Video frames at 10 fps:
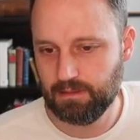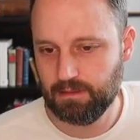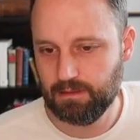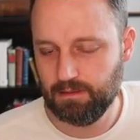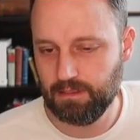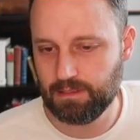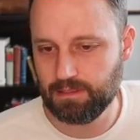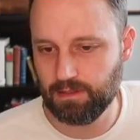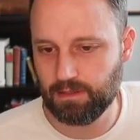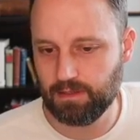He
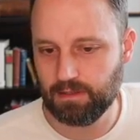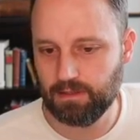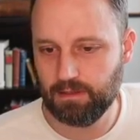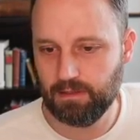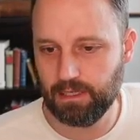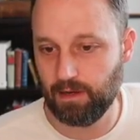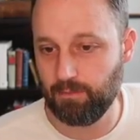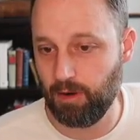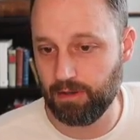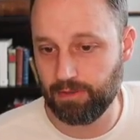took here. I'm
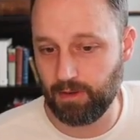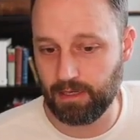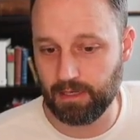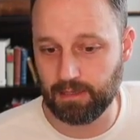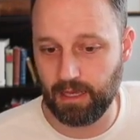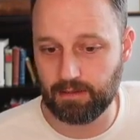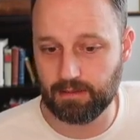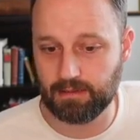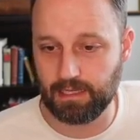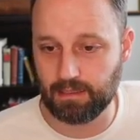already threatening that
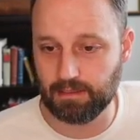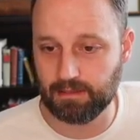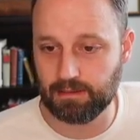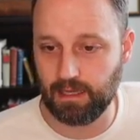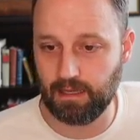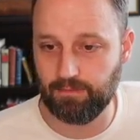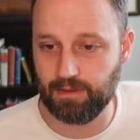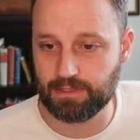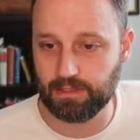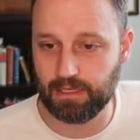tactic that
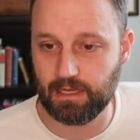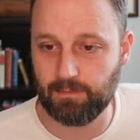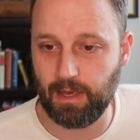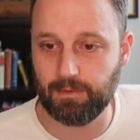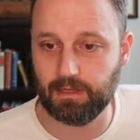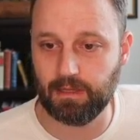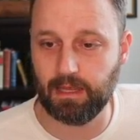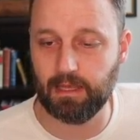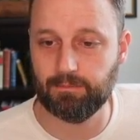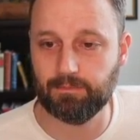eventually ended up happening in the game.